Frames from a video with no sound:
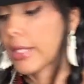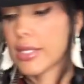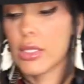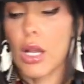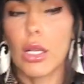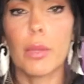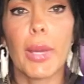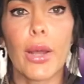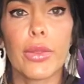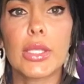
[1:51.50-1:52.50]
let's talk
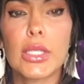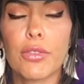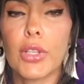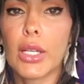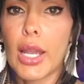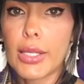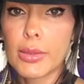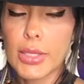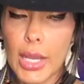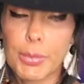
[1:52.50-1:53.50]
about the different
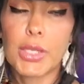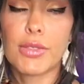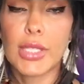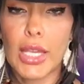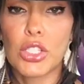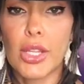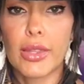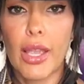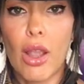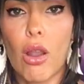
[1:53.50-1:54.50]
types of sage
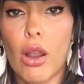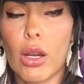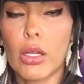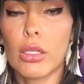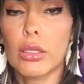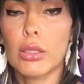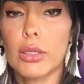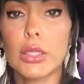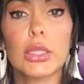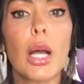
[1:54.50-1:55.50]
that they are.
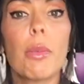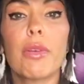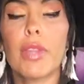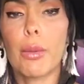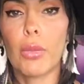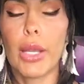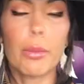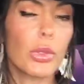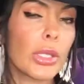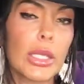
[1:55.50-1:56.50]
Some of them, right?
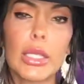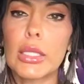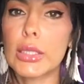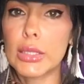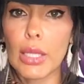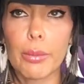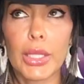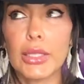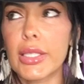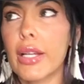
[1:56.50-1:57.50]
I'm only going to get into some
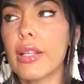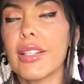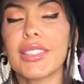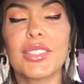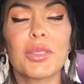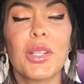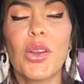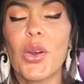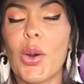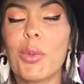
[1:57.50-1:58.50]
because it's
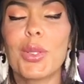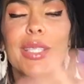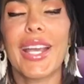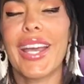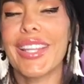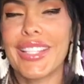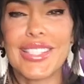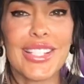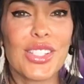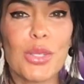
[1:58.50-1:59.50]
almost
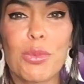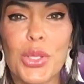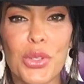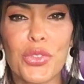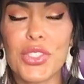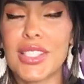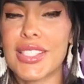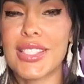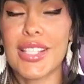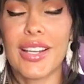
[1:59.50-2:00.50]
endless. There's some beautiful
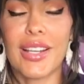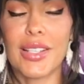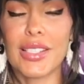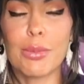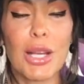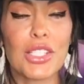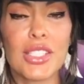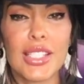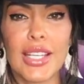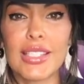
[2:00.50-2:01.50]
smudge
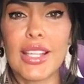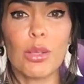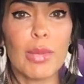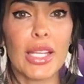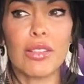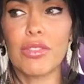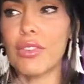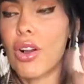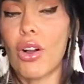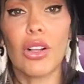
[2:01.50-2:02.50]
sticks that are made of
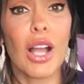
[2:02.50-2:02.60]
all